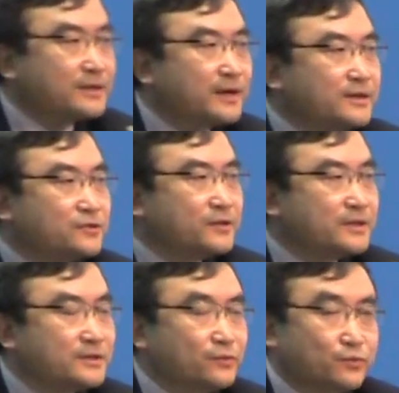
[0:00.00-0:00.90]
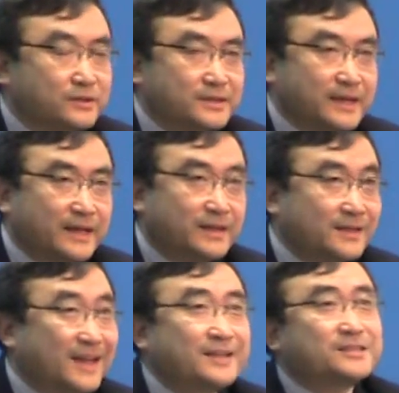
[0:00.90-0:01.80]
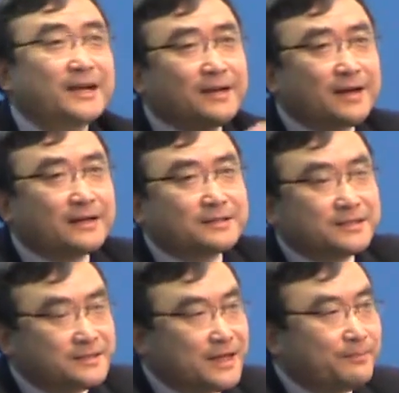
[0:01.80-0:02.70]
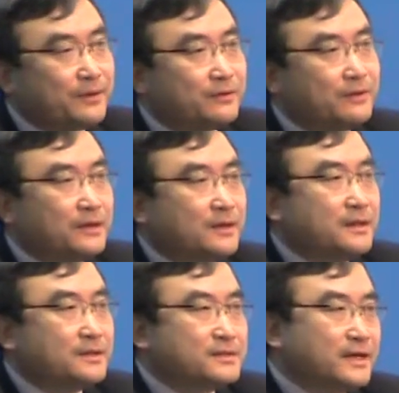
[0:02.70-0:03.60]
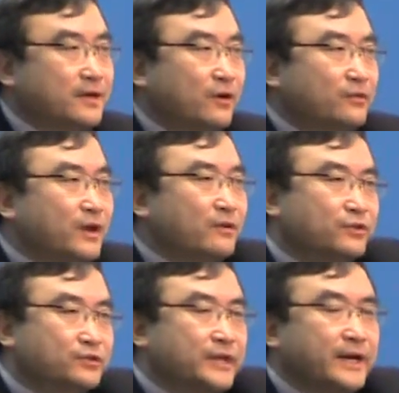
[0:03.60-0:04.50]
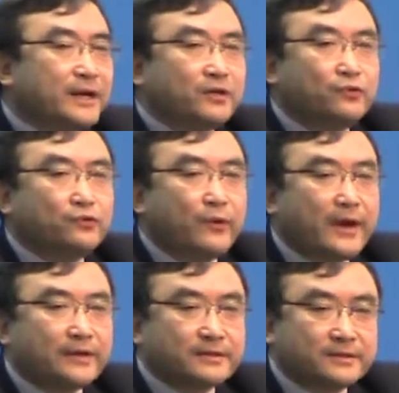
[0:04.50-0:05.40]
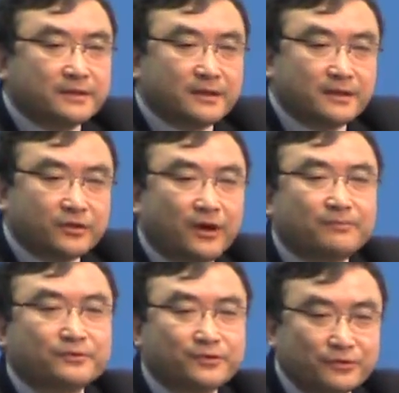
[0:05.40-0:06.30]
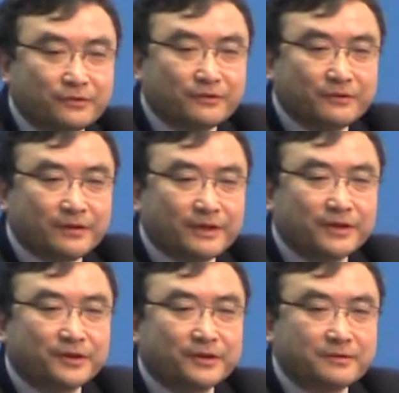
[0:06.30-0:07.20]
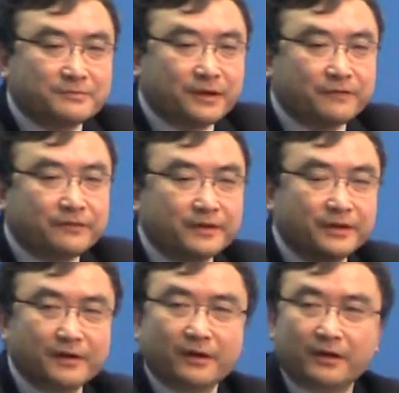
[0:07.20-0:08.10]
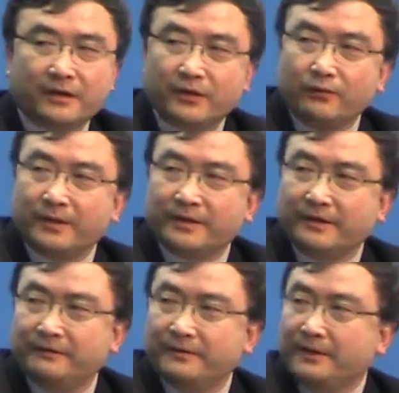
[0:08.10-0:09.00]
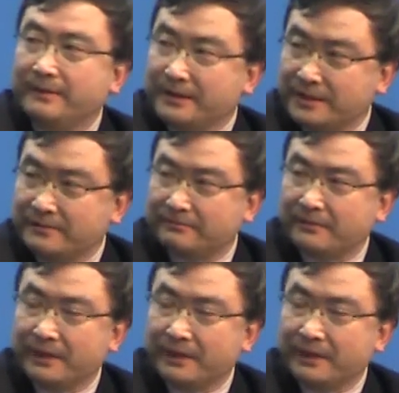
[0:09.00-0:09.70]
countries would say, take China as an example, say, oh no, China, you ranked top 2 in terms of accumulative emission.